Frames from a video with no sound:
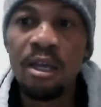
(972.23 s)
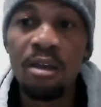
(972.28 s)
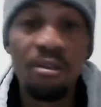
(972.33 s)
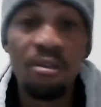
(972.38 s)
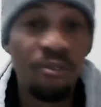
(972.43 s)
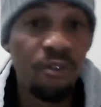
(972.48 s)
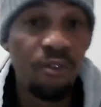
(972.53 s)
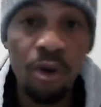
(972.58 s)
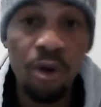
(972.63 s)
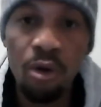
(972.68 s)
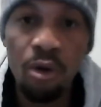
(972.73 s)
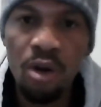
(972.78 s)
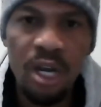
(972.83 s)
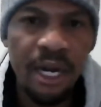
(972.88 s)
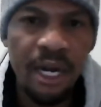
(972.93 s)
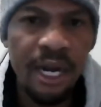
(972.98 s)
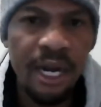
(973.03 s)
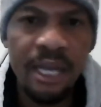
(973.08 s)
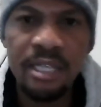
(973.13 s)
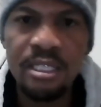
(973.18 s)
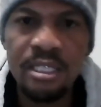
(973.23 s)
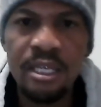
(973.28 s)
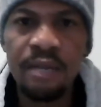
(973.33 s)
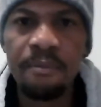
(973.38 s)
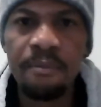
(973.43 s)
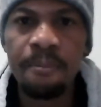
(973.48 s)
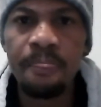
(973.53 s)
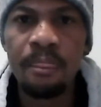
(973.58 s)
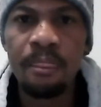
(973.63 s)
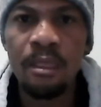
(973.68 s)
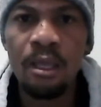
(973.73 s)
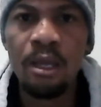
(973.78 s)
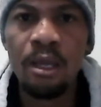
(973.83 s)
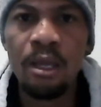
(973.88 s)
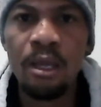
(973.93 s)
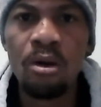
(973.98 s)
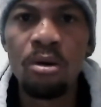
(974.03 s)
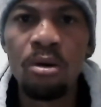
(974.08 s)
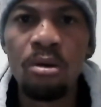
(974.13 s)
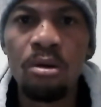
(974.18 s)
very organizing,
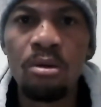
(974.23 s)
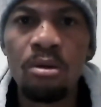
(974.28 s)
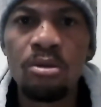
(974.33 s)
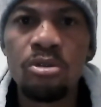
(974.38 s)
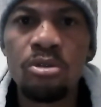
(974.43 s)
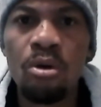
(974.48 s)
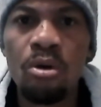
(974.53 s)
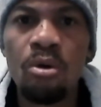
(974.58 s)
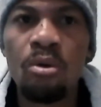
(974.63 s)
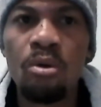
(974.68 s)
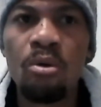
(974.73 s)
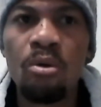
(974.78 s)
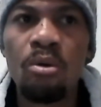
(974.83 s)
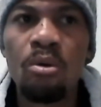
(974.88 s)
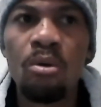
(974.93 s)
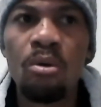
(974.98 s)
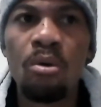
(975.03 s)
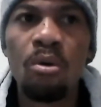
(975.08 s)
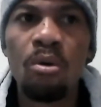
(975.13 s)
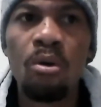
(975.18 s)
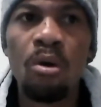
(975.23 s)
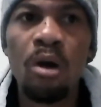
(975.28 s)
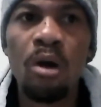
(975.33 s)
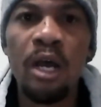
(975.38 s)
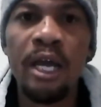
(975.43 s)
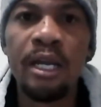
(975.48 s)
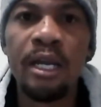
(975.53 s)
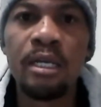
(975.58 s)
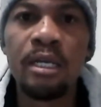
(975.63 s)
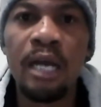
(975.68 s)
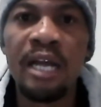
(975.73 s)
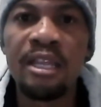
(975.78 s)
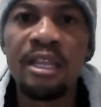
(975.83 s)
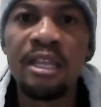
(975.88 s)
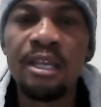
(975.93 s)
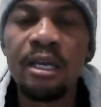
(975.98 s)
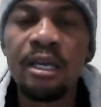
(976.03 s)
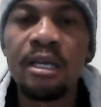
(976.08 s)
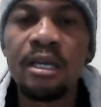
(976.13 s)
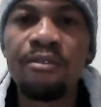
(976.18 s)
So, and I
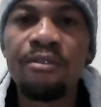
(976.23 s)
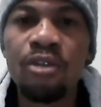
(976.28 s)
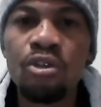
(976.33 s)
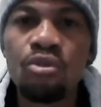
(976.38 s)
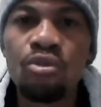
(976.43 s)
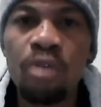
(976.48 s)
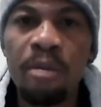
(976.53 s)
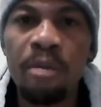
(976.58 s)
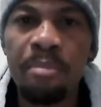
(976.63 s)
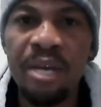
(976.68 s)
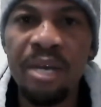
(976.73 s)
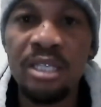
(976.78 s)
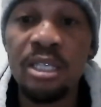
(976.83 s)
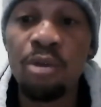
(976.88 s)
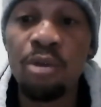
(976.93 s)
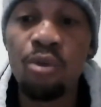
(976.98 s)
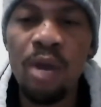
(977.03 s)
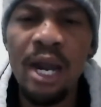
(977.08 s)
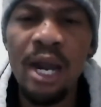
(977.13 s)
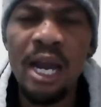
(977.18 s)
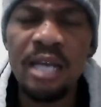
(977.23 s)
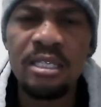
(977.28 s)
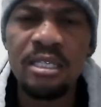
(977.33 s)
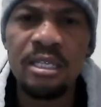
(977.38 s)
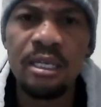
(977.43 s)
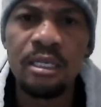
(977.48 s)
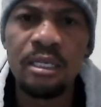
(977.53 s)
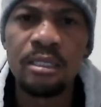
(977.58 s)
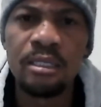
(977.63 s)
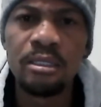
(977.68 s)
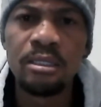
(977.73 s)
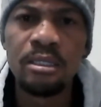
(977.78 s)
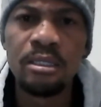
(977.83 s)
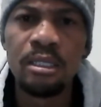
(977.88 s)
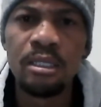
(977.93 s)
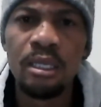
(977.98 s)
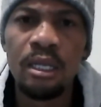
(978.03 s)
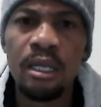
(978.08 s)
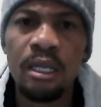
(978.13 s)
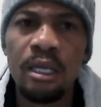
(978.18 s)
think even Stuart Baxter realized that
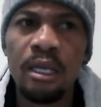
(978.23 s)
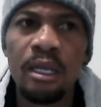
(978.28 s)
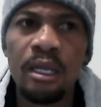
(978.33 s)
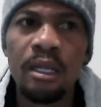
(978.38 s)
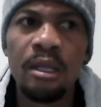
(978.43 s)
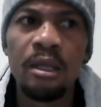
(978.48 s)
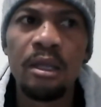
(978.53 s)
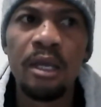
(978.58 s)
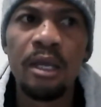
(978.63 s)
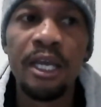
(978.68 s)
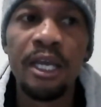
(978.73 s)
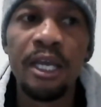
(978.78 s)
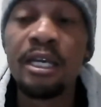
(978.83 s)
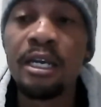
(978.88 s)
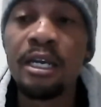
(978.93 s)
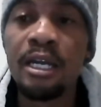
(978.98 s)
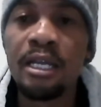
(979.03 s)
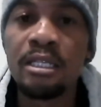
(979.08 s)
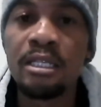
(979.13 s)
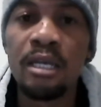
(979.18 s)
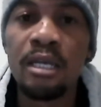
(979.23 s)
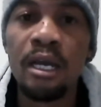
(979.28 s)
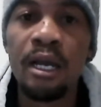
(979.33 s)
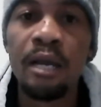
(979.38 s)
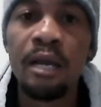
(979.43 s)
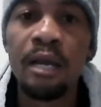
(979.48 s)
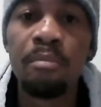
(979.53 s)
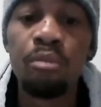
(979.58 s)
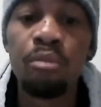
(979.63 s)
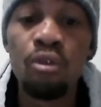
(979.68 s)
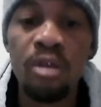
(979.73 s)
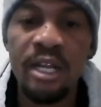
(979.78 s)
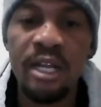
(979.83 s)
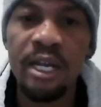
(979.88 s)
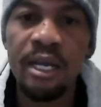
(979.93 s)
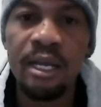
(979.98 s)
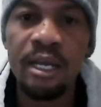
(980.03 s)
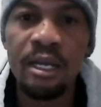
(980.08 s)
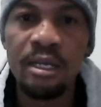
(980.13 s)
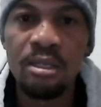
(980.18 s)
he needed a
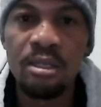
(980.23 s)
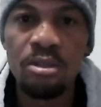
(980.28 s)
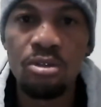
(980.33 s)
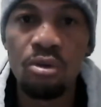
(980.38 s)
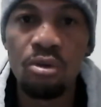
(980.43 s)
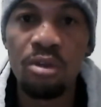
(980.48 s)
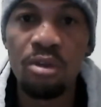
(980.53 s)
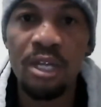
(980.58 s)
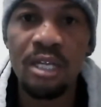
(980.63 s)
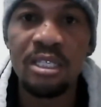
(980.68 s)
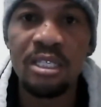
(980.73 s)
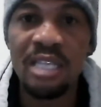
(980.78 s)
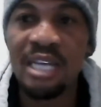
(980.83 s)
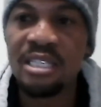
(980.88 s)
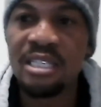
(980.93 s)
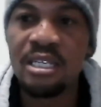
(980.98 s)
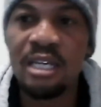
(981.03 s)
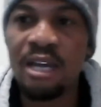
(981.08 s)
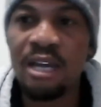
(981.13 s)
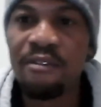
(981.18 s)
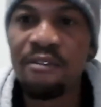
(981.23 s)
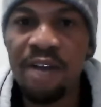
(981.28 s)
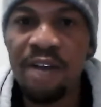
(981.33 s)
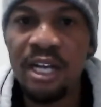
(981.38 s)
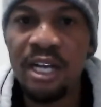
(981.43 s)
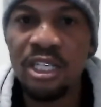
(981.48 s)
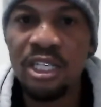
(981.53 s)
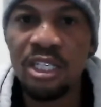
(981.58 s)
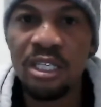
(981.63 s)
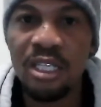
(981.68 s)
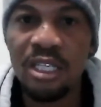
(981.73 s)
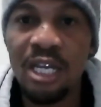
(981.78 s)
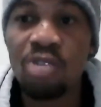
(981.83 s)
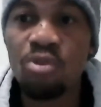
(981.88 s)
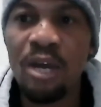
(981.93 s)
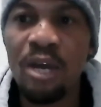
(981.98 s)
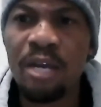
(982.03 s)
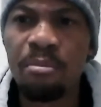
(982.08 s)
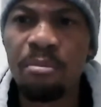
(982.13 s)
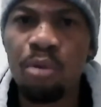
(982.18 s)
Bushle so that Tyson can function.
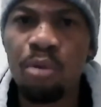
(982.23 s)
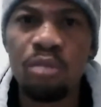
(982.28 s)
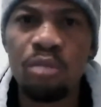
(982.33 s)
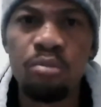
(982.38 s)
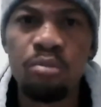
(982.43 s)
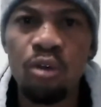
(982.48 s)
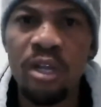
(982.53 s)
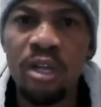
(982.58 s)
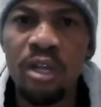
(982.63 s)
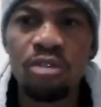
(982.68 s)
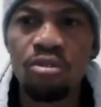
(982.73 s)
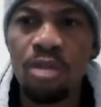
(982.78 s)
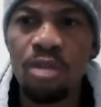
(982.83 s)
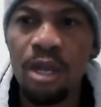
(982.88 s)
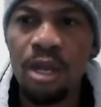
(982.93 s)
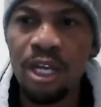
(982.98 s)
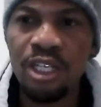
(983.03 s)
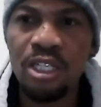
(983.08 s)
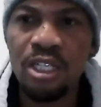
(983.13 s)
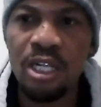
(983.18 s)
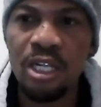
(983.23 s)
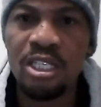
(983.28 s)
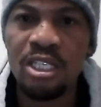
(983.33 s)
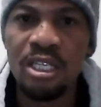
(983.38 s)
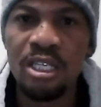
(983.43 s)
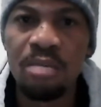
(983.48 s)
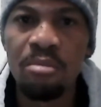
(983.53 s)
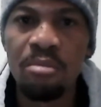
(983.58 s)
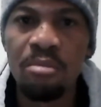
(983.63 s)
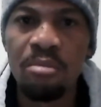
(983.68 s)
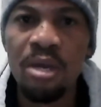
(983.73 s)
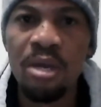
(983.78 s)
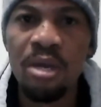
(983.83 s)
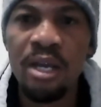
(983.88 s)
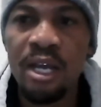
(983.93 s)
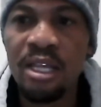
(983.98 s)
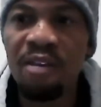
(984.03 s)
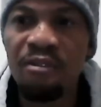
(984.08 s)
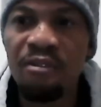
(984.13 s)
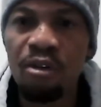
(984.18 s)
That's why he brought Bushle into the national team,
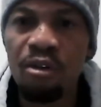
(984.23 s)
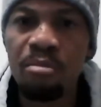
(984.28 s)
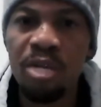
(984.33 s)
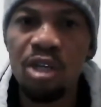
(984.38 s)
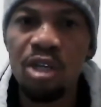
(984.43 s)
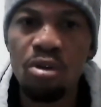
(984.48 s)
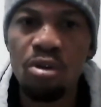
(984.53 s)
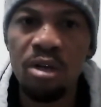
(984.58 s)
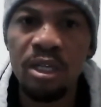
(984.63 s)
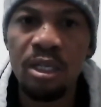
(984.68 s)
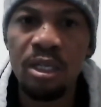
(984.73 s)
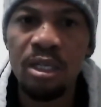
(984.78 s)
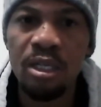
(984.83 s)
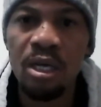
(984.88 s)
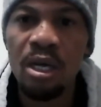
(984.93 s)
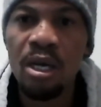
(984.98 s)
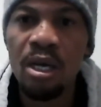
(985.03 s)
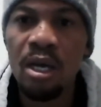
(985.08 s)
and they formed a solid